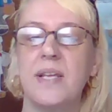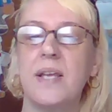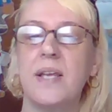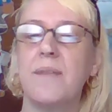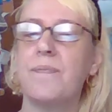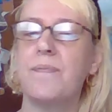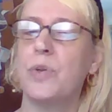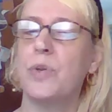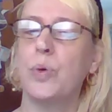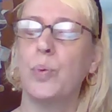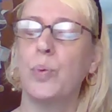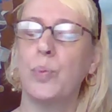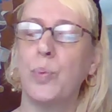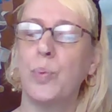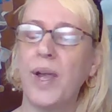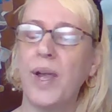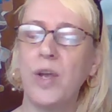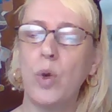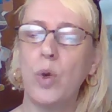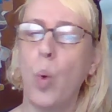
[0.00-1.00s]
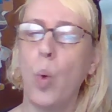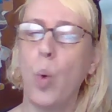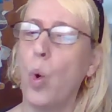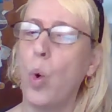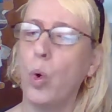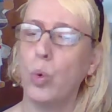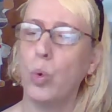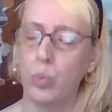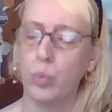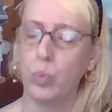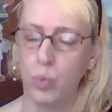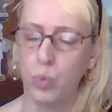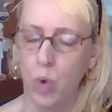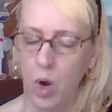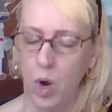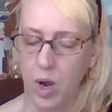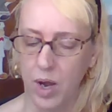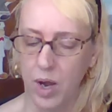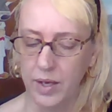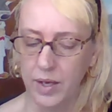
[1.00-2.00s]
if they're right or
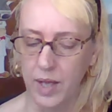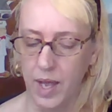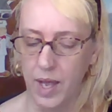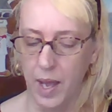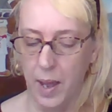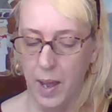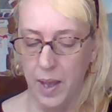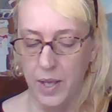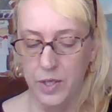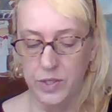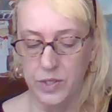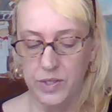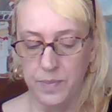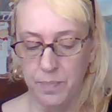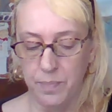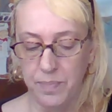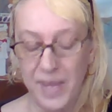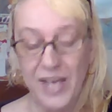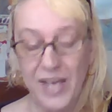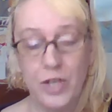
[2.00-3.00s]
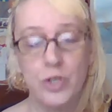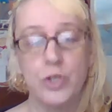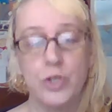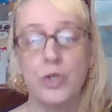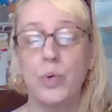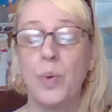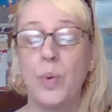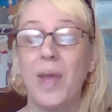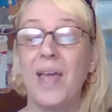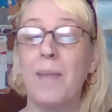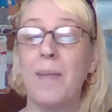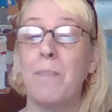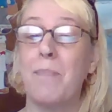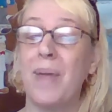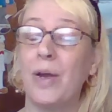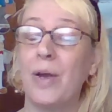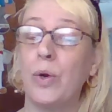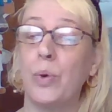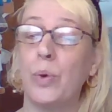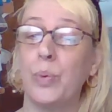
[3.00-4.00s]
wrong, makes you a
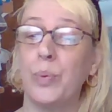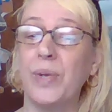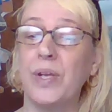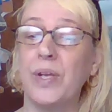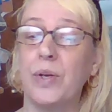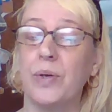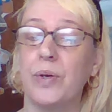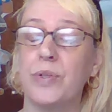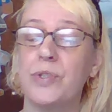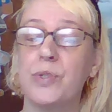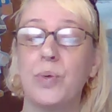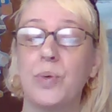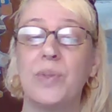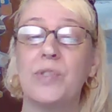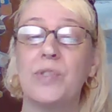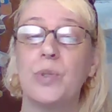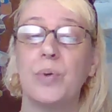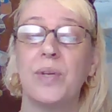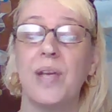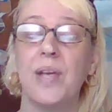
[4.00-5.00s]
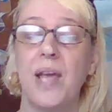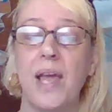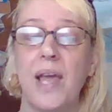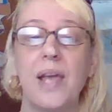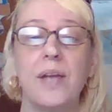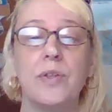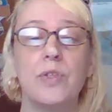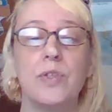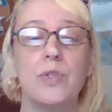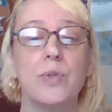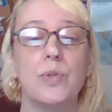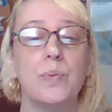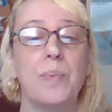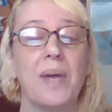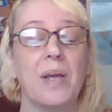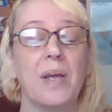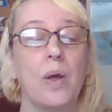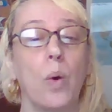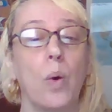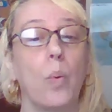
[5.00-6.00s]
better reader. So it's okay to
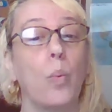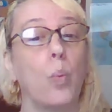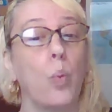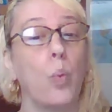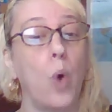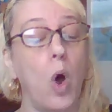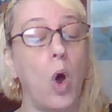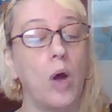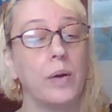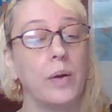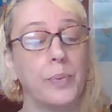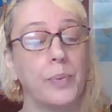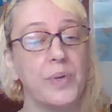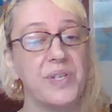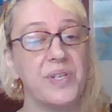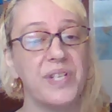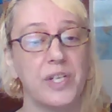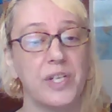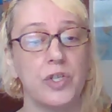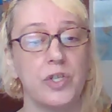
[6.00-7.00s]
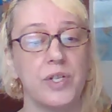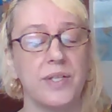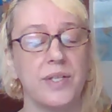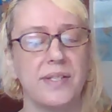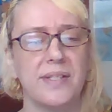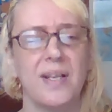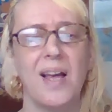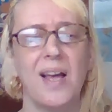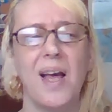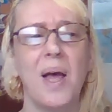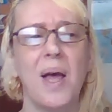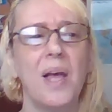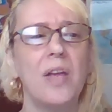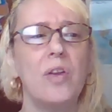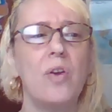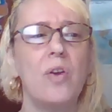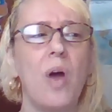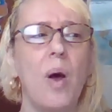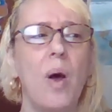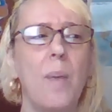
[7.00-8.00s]
make wrong predictions.
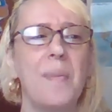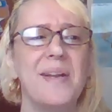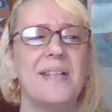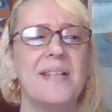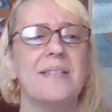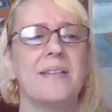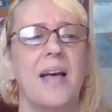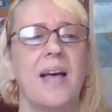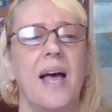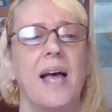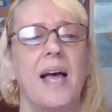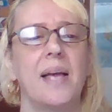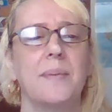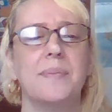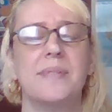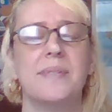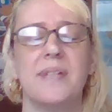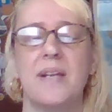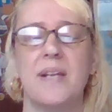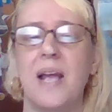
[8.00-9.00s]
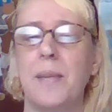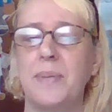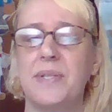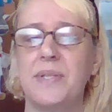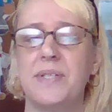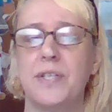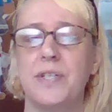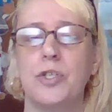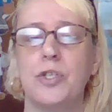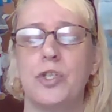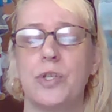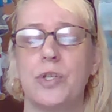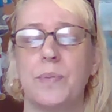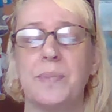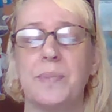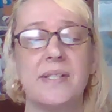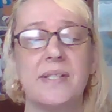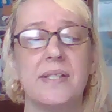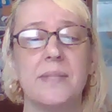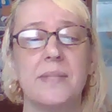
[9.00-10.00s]
You know how many times, and I'm a teacher,
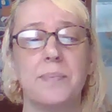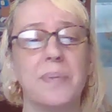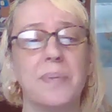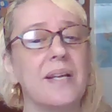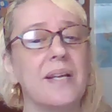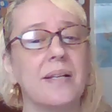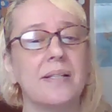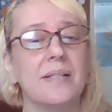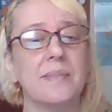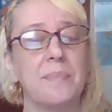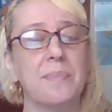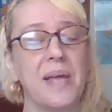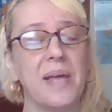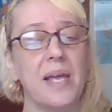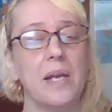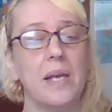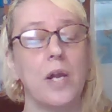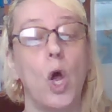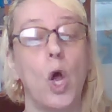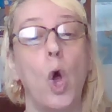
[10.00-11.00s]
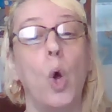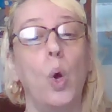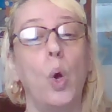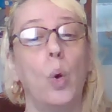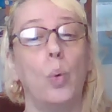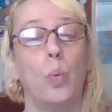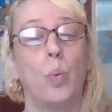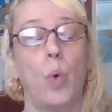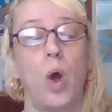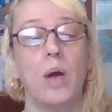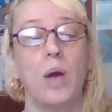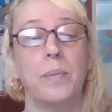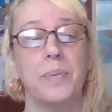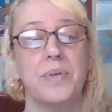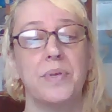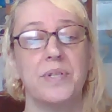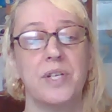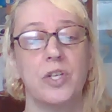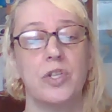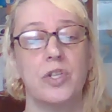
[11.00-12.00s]
Missus B has made wrong
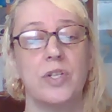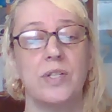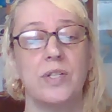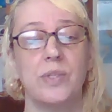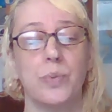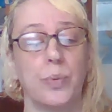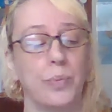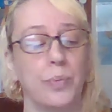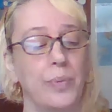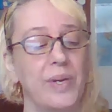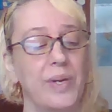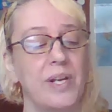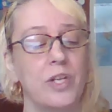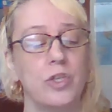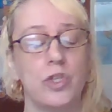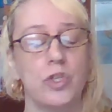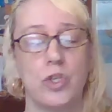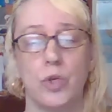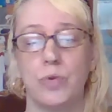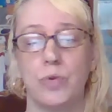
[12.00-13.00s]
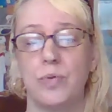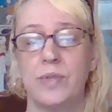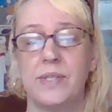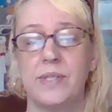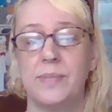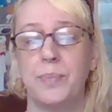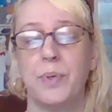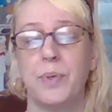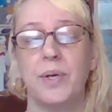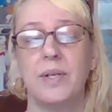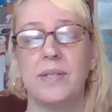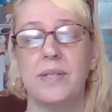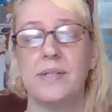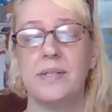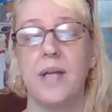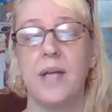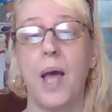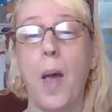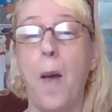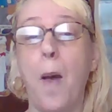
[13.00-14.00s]
predictions when reading children's
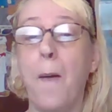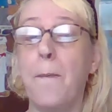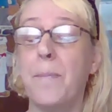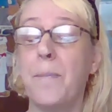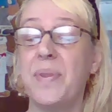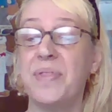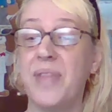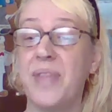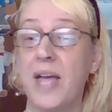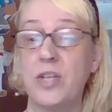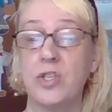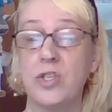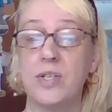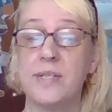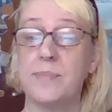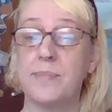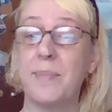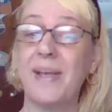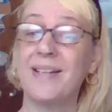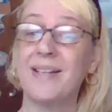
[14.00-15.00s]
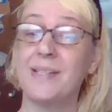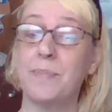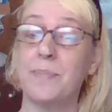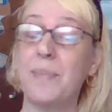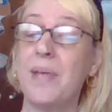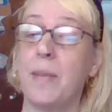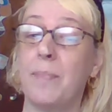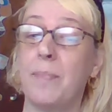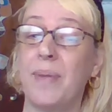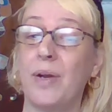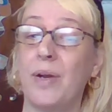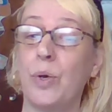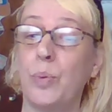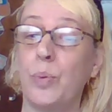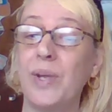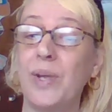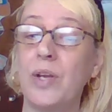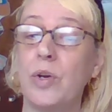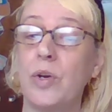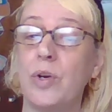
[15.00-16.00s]
books, but that just makes me a better
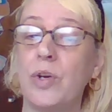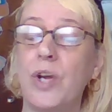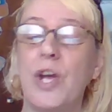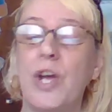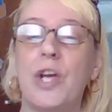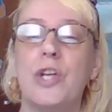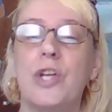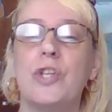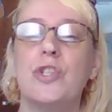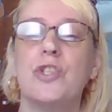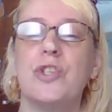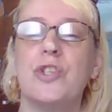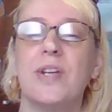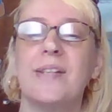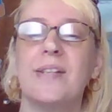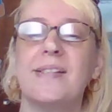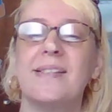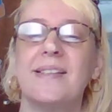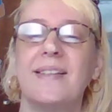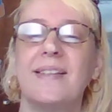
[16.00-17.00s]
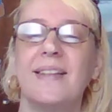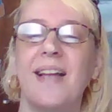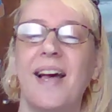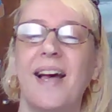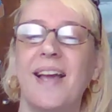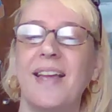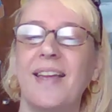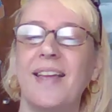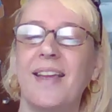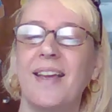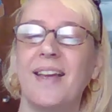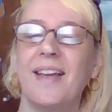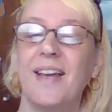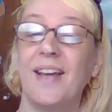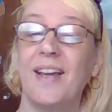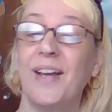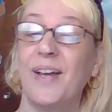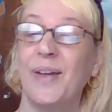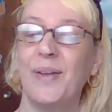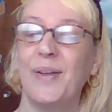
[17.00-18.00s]
reader, just like
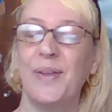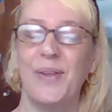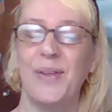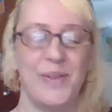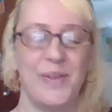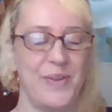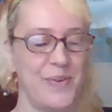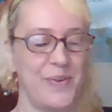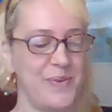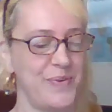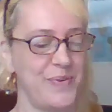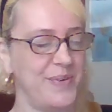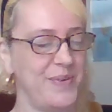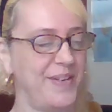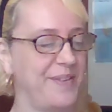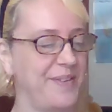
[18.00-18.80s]
you.